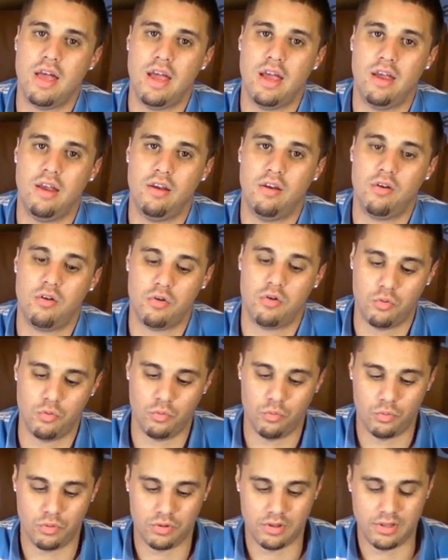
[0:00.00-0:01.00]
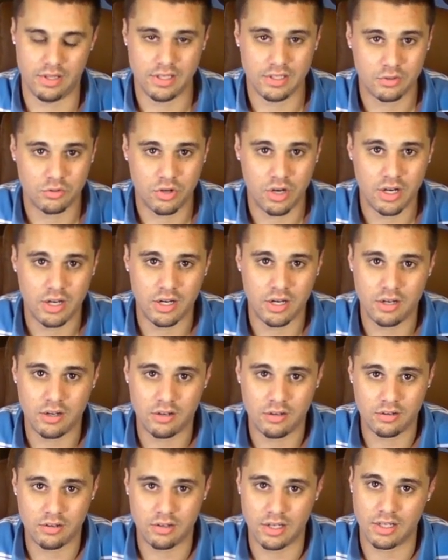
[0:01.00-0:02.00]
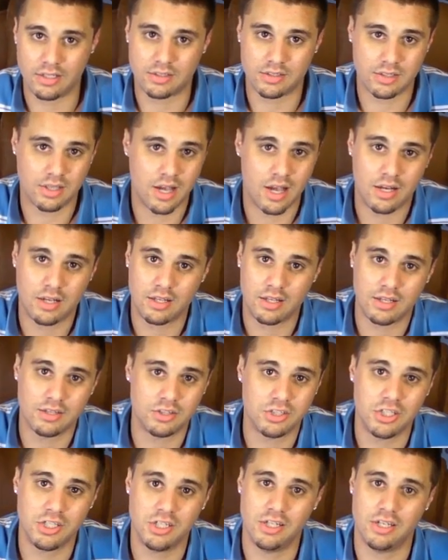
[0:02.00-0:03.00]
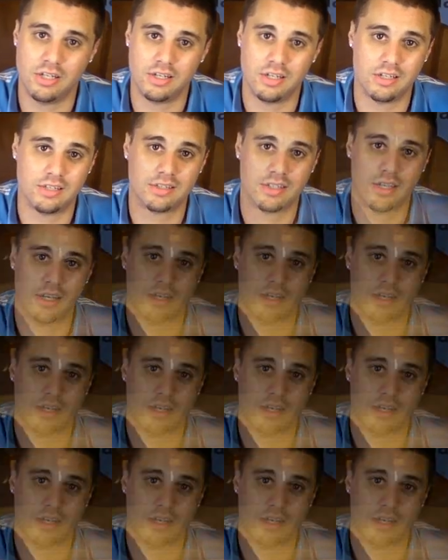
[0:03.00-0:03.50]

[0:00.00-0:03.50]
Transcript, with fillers: and this right here is kind of like cheating. It's